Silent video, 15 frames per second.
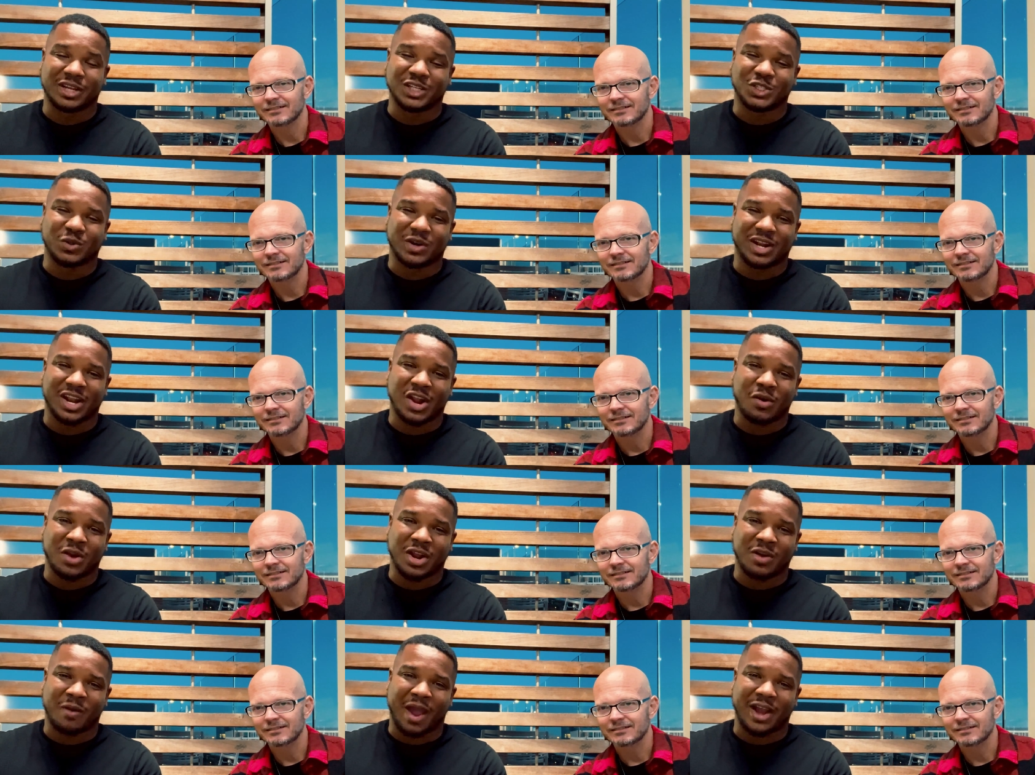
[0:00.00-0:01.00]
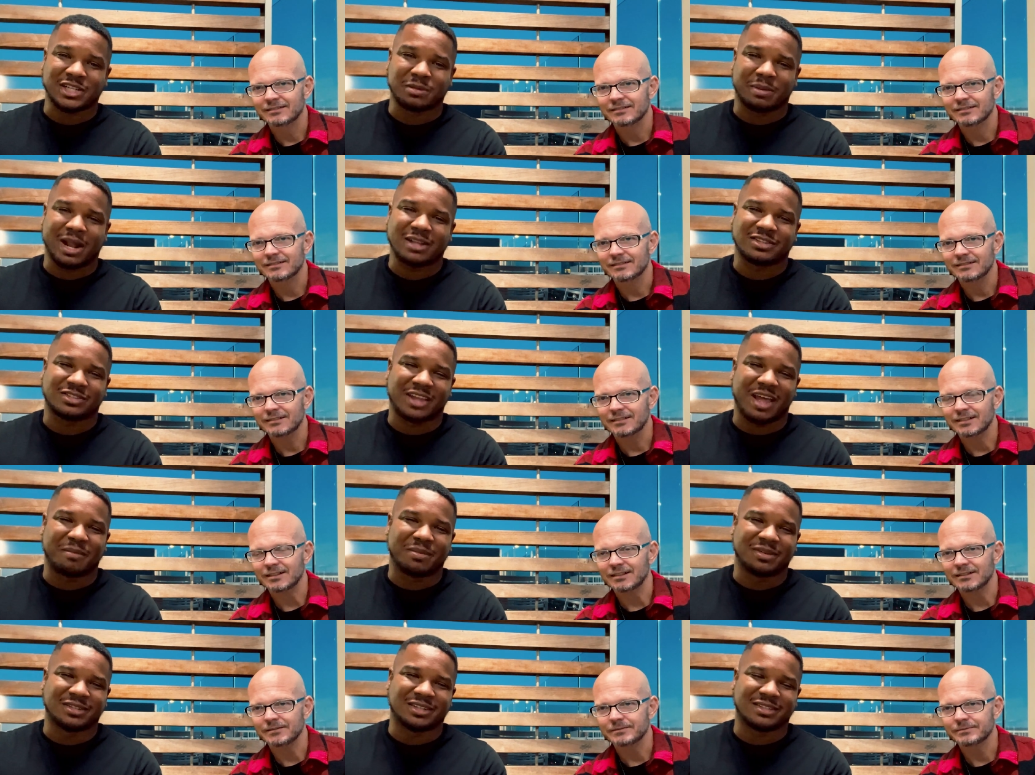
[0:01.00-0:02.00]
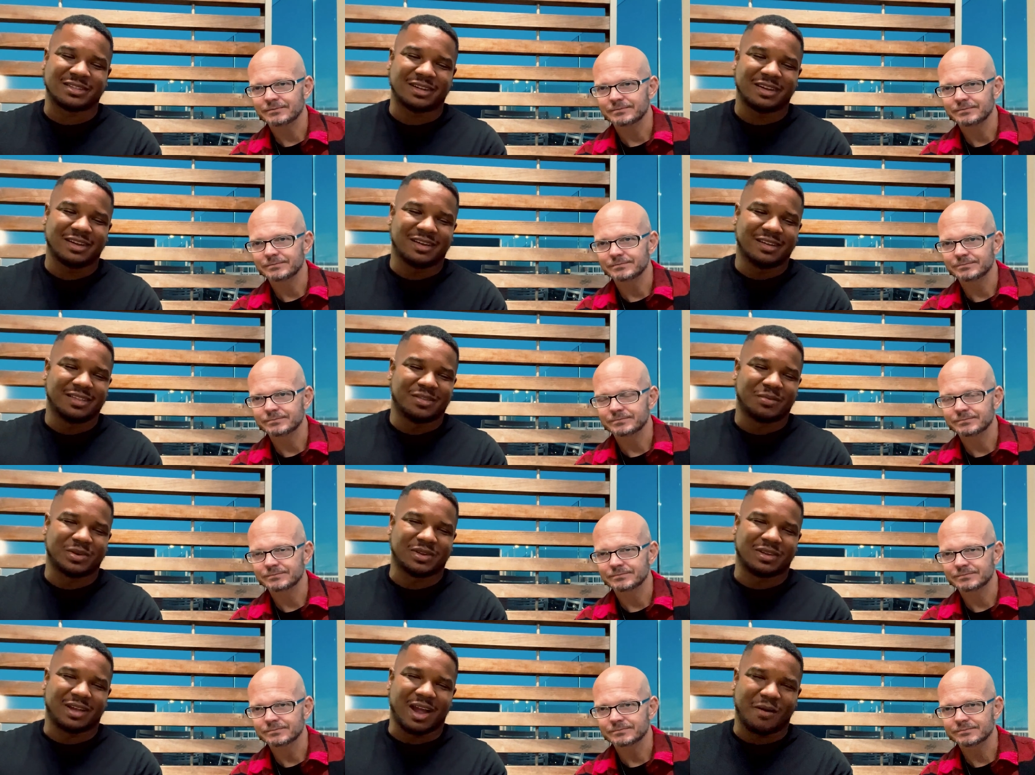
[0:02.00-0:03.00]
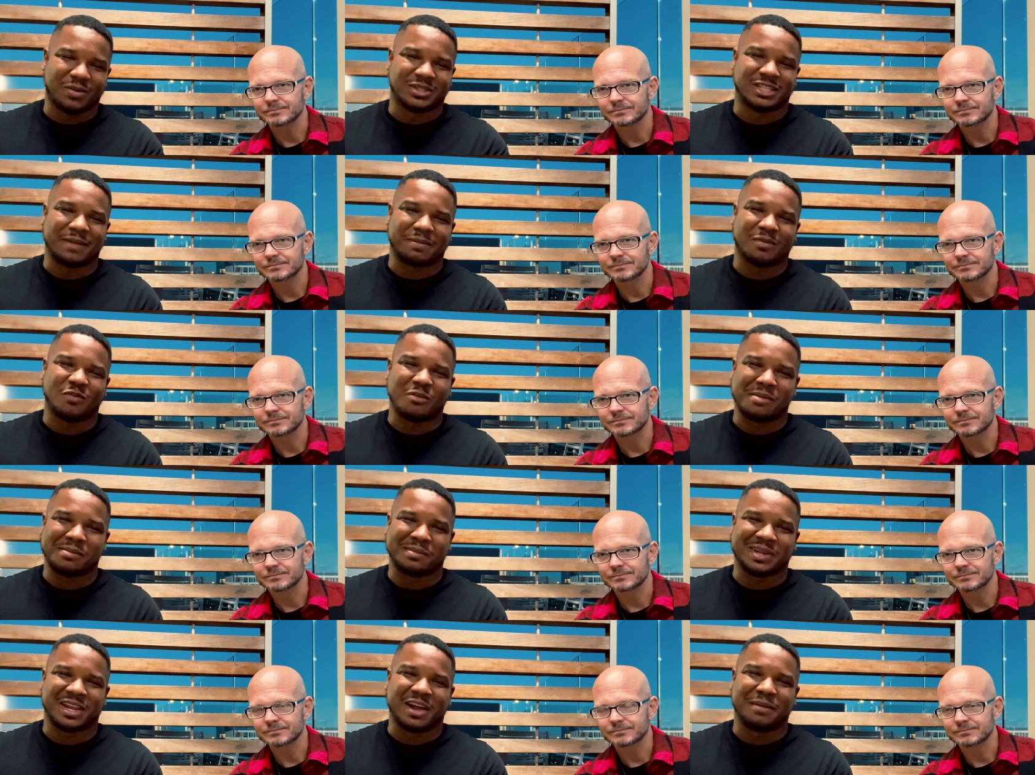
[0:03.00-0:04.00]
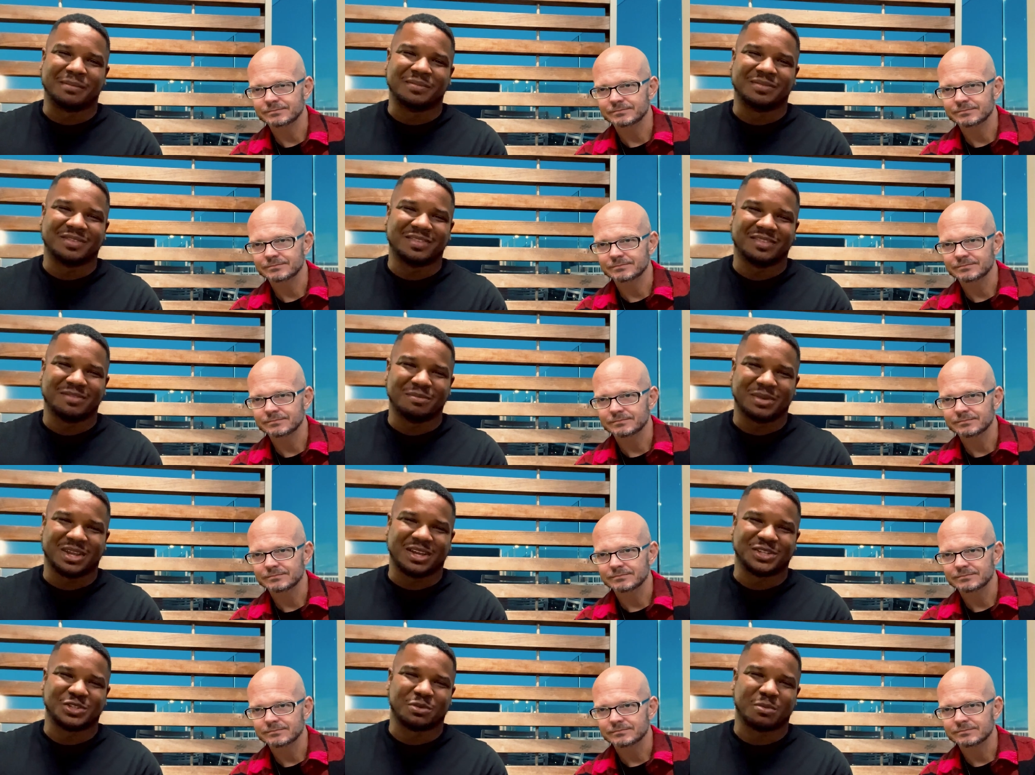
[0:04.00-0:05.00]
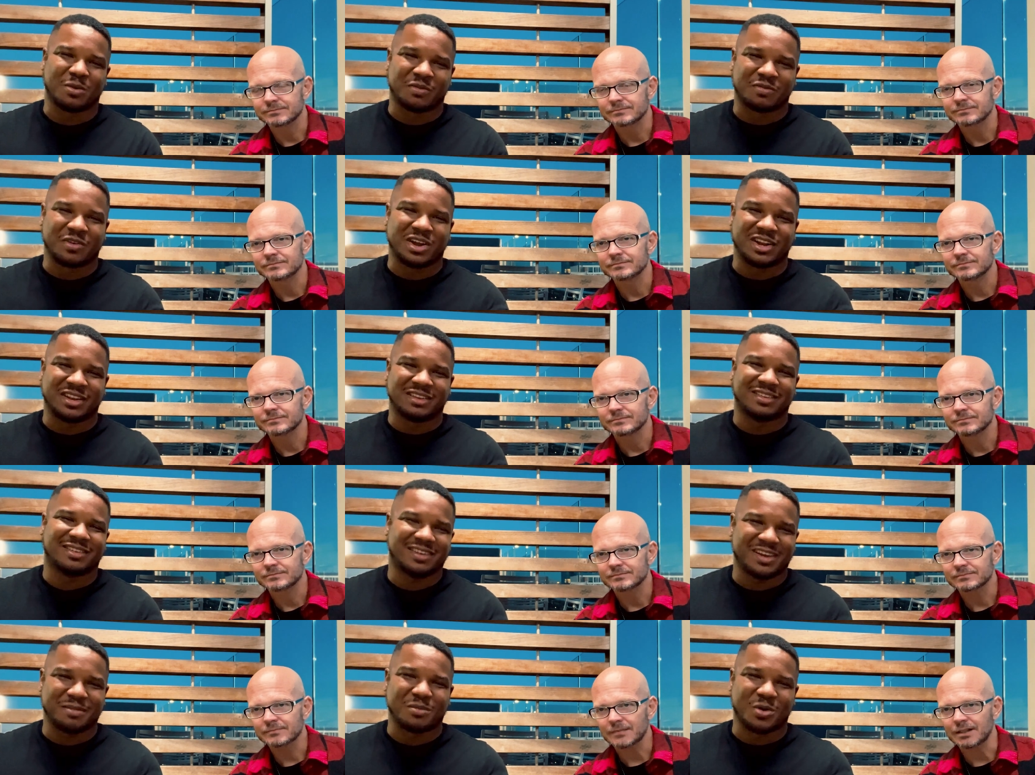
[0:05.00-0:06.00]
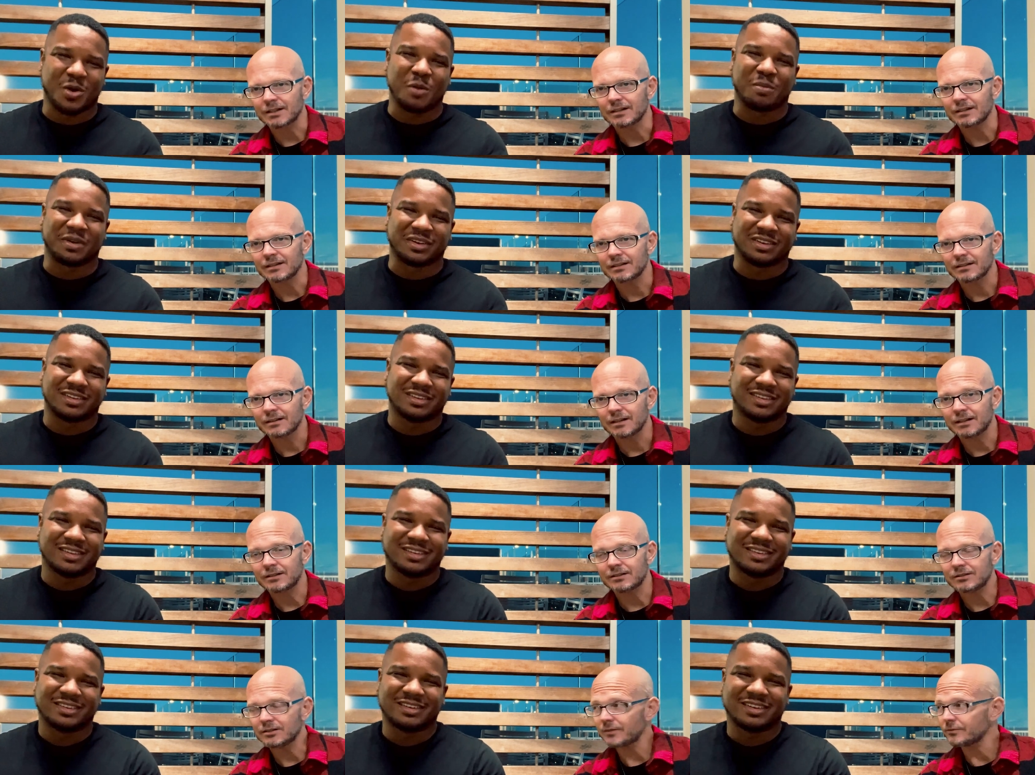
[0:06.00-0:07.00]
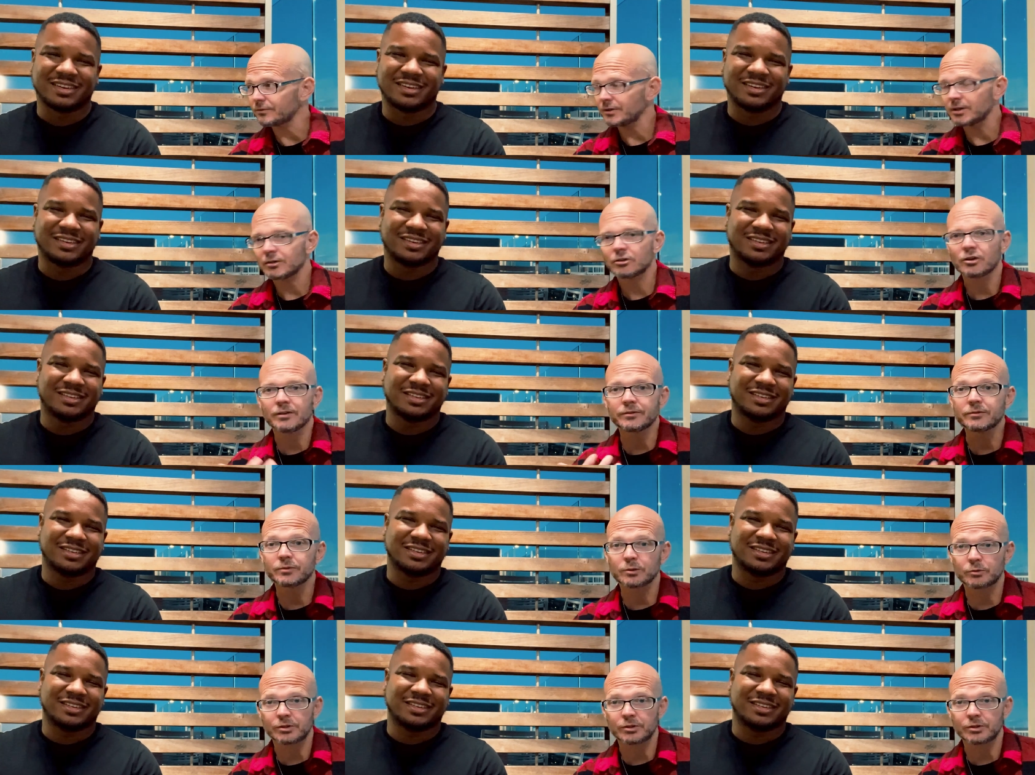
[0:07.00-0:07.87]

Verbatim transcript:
Speaker 1: enjoying an interaction. But not just that, but just how receptive women become because you're more fun,
Speaker 2: more open, and you're having fun. You're having fun